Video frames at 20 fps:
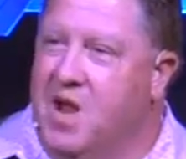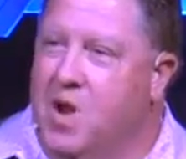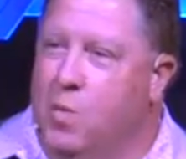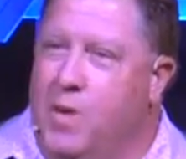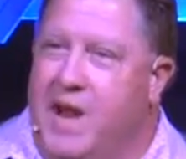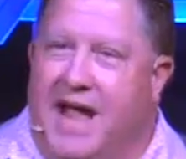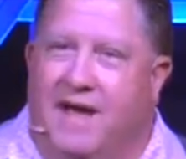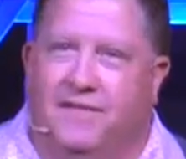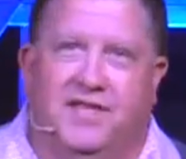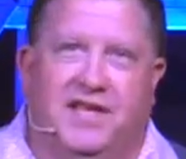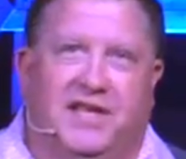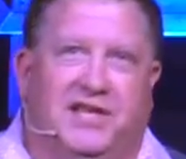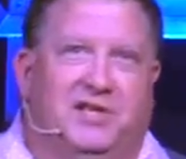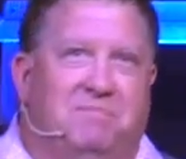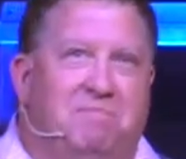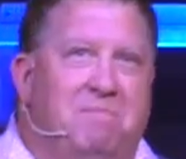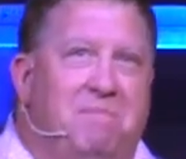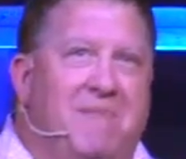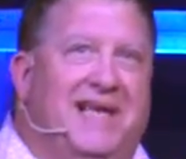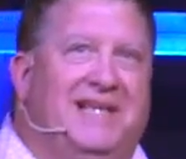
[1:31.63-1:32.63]
We have this
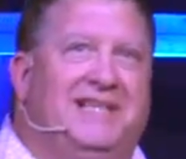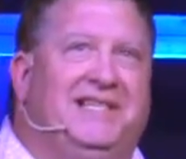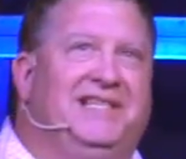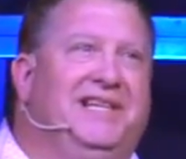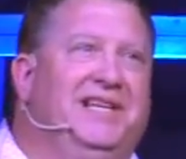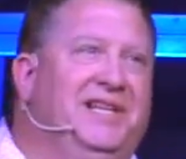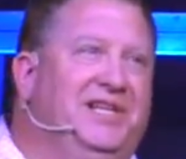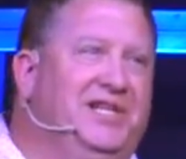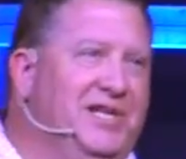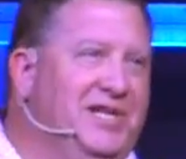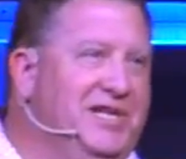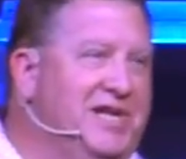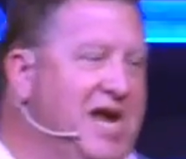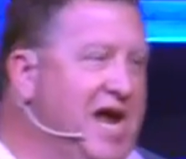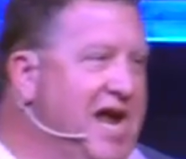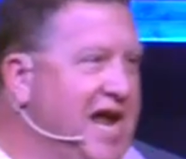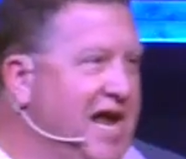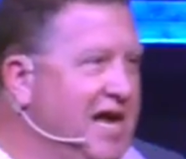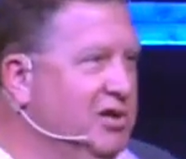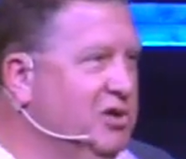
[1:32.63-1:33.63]
message
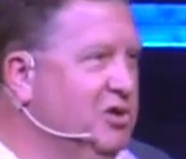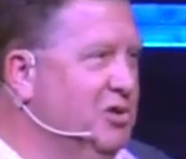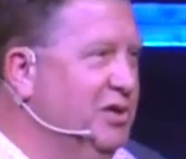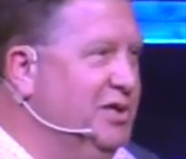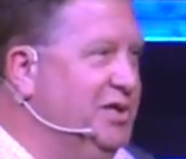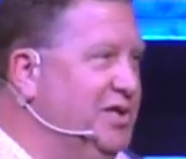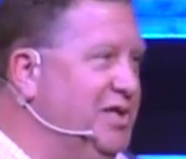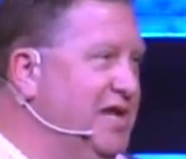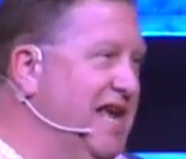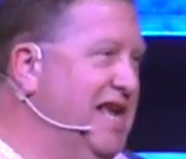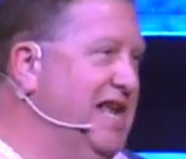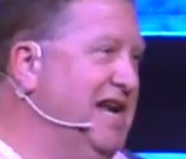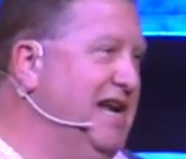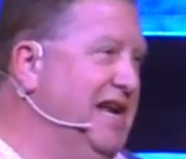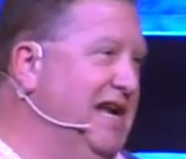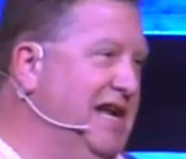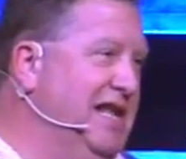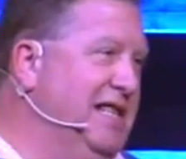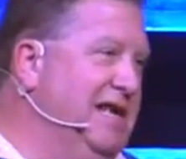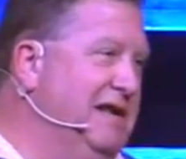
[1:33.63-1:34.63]
in
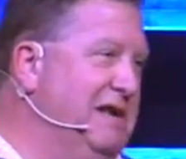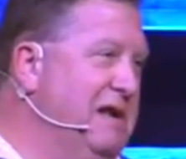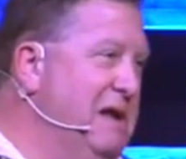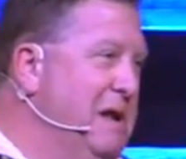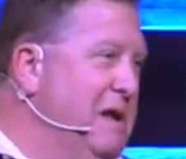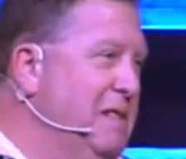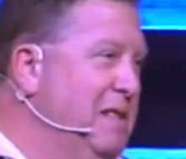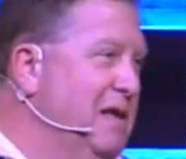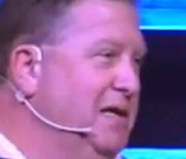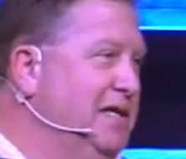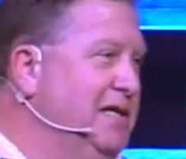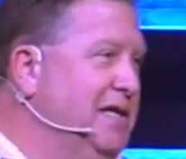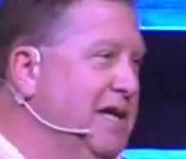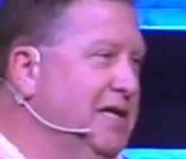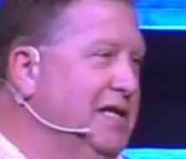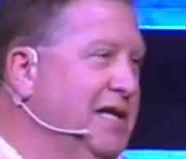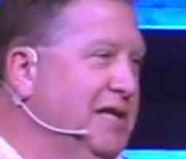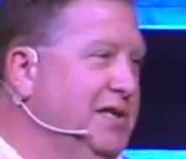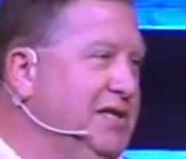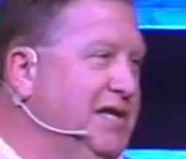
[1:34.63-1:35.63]
Christianity that